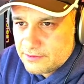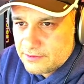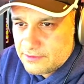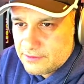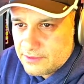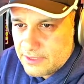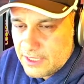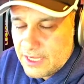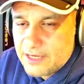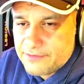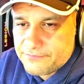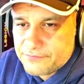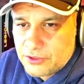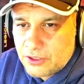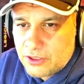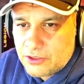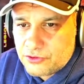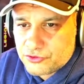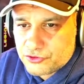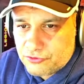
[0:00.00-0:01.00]
And if
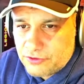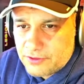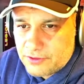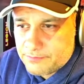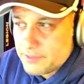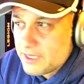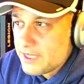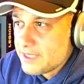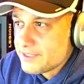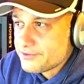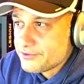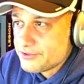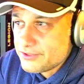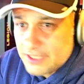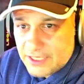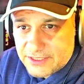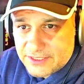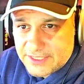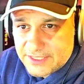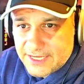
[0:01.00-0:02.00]
Donald Trump
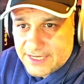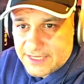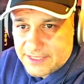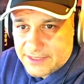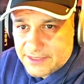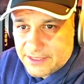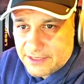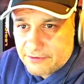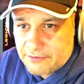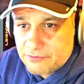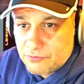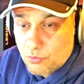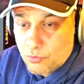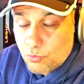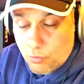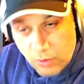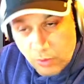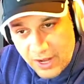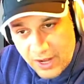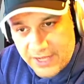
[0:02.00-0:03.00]
does get in there,
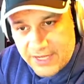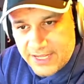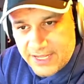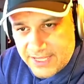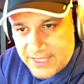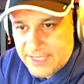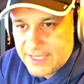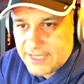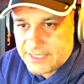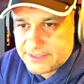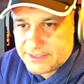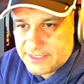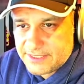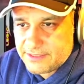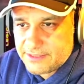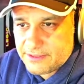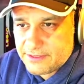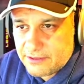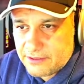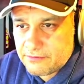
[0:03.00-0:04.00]
when he gets
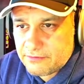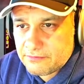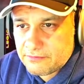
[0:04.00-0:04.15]
in there,